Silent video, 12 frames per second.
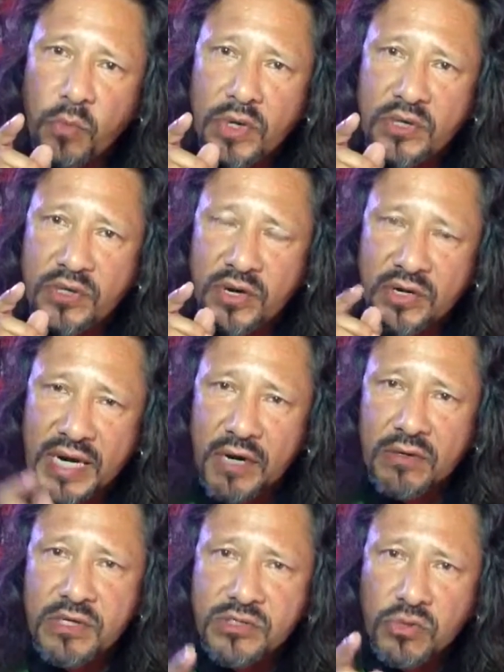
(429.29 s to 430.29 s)
whether they're
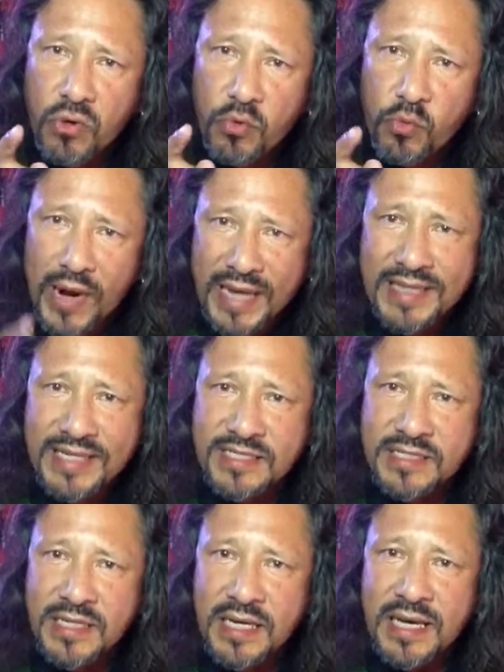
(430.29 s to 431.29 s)
careless or
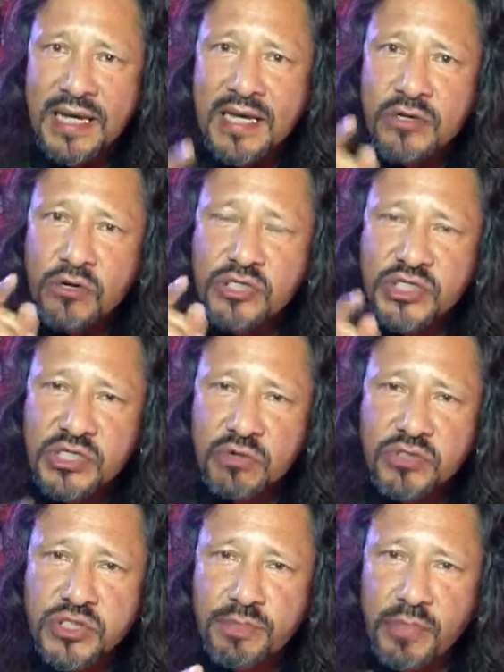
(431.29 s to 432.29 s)
reckless. You're
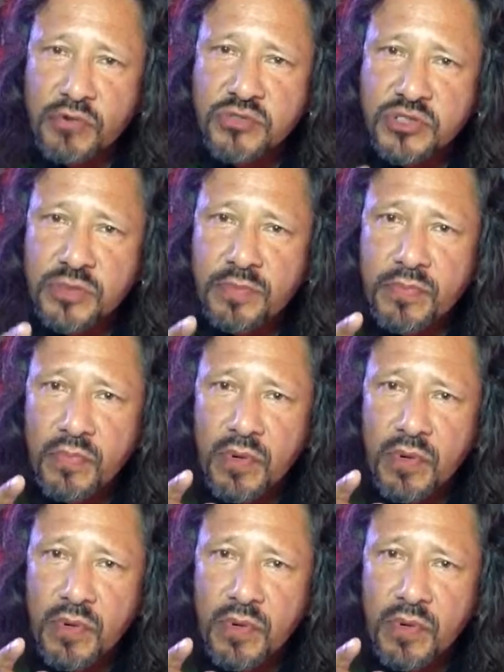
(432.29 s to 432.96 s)
still supposed to